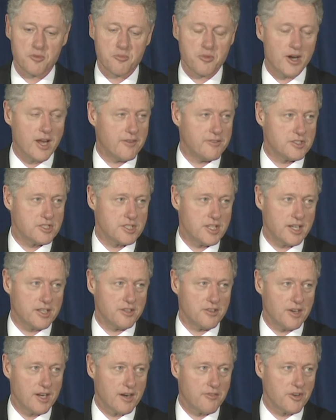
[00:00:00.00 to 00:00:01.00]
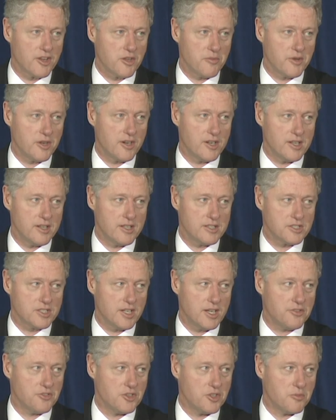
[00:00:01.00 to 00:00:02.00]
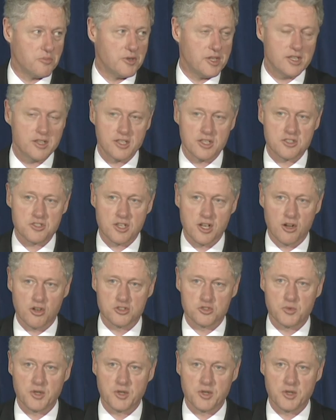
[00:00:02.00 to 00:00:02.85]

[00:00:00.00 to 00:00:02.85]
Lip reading: private sector in every community in this country to meet these goals.